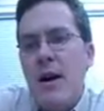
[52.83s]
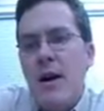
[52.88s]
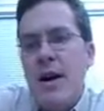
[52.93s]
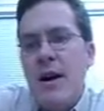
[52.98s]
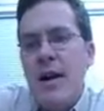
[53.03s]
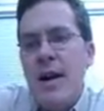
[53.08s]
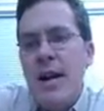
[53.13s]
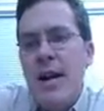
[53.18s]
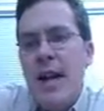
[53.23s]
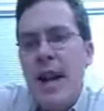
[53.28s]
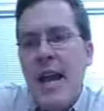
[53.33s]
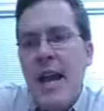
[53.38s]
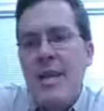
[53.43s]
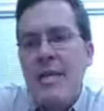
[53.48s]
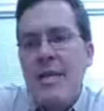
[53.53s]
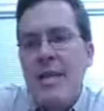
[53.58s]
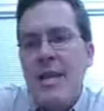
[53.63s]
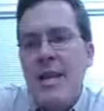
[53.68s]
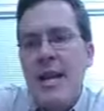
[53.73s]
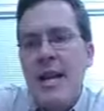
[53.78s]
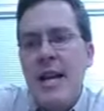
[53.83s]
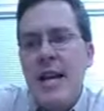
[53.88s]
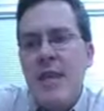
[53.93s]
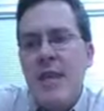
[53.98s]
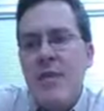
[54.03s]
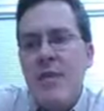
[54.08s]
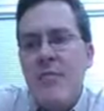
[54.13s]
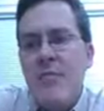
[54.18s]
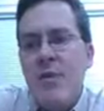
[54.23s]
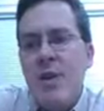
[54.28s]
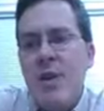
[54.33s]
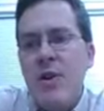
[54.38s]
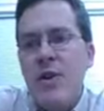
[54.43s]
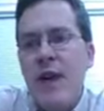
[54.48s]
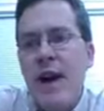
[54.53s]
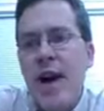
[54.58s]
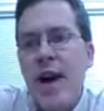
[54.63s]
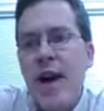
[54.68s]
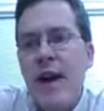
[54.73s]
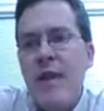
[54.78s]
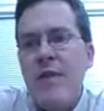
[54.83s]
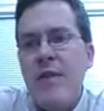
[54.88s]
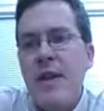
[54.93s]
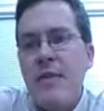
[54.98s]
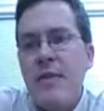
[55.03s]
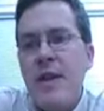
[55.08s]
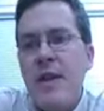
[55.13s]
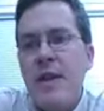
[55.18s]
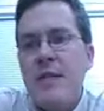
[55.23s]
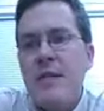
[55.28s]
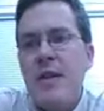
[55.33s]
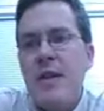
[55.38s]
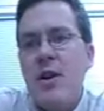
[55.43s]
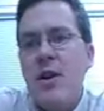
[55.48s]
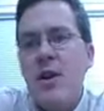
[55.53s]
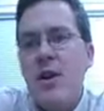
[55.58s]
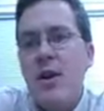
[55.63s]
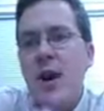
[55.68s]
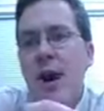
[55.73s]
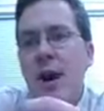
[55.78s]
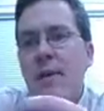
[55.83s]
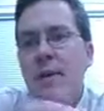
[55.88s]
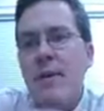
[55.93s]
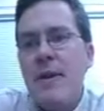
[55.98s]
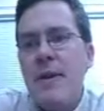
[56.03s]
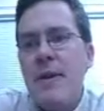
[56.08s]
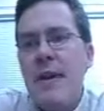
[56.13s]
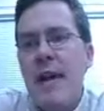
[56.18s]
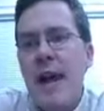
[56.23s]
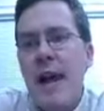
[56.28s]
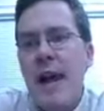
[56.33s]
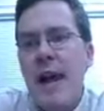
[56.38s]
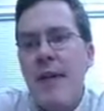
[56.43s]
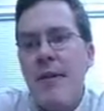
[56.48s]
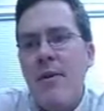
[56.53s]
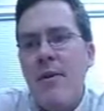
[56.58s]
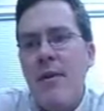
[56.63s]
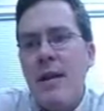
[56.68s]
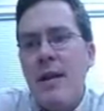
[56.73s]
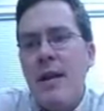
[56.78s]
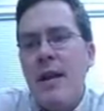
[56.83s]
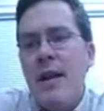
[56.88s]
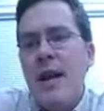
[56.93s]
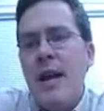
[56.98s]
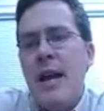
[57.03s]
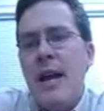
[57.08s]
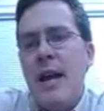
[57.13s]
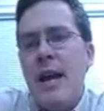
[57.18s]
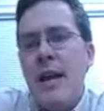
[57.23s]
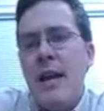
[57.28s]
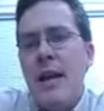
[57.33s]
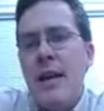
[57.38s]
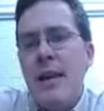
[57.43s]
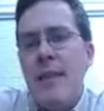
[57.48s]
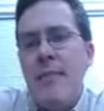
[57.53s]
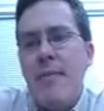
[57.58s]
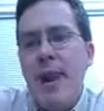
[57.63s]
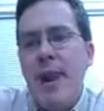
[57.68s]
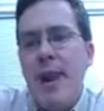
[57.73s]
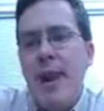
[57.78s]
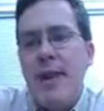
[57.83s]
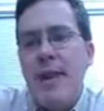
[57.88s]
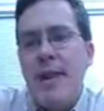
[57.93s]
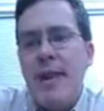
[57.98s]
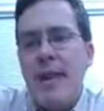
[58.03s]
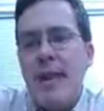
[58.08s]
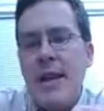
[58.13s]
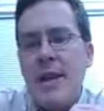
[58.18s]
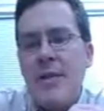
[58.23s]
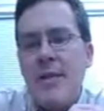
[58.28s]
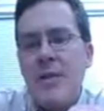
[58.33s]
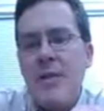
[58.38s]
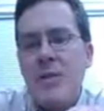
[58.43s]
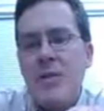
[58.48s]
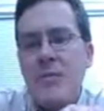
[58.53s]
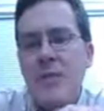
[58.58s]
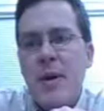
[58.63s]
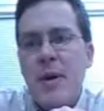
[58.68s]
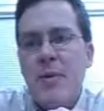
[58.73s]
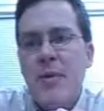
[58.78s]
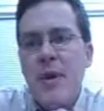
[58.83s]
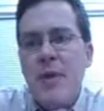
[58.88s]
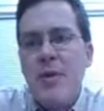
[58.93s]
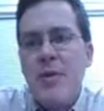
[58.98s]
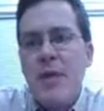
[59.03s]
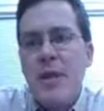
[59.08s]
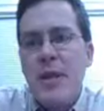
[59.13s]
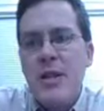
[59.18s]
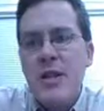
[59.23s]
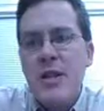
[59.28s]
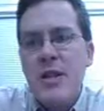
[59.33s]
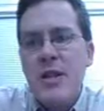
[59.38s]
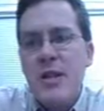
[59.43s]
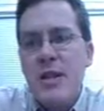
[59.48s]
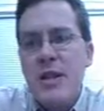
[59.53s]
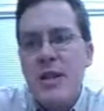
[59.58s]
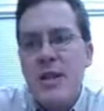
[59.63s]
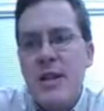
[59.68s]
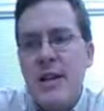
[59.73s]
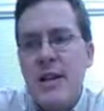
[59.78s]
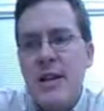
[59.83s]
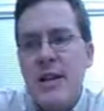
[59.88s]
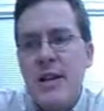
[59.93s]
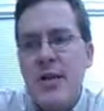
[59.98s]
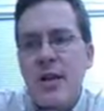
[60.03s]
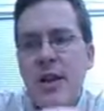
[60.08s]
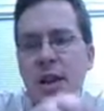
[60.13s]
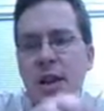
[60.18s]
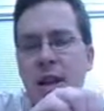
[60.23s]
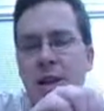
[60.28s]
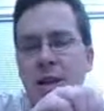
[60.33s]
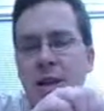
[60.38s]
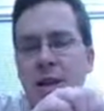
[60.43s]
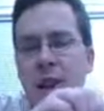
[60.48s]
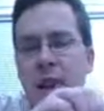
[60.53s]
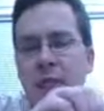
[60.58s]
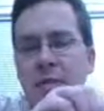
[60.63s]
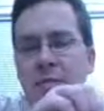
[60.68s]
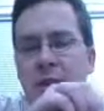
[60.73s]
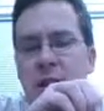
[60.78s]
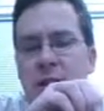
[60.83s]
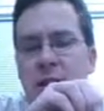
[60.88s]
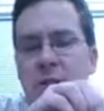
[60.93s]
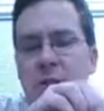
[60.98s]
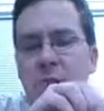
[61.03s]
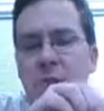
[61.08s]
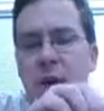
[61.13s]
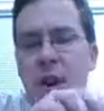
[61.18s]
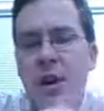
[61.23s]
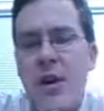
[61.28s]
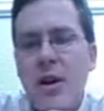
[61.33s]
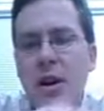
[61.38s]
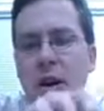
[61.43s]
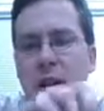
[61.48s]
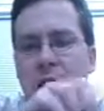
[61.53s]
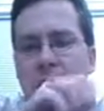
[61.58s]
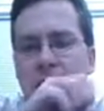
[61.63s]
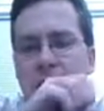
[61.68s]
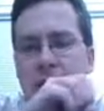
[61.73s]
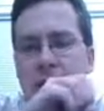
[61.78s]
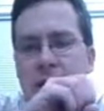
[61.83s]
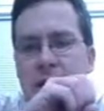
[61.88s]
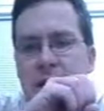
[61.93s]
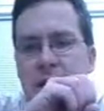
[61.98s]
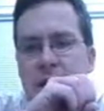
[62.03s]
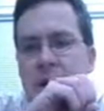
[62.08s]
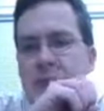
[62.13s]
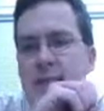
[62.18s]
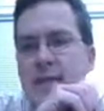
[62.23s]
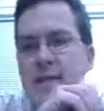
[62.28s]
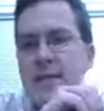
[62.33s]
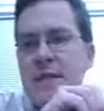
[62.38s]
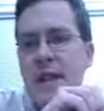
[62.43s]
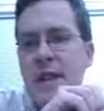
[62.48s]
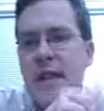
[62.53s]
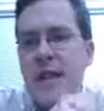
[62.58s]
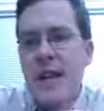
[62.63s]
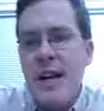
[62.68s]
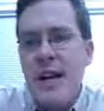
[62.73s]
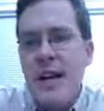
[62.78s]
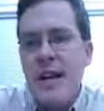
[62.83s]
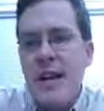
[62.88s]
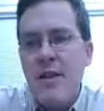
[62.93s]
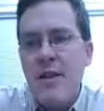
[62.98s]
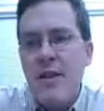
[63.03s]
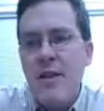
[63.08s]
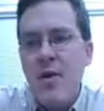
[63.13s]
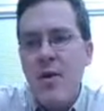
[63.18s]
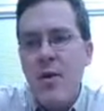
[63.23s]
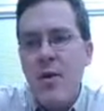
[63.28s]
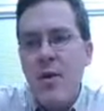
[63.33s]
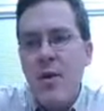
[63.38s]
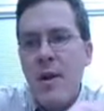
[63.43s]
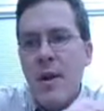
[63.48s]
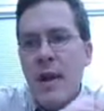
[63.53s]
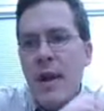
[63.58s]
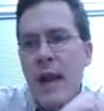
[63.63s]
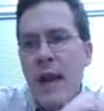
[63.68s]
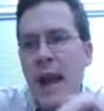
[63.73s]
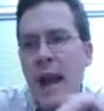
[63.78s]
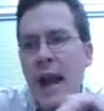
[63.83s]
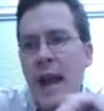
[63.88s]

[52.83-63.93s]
in a gasoline engine, when you have the piston going up and down, and the fuel is being metered into the cylinder, and then you have the spark is igniting the fuel.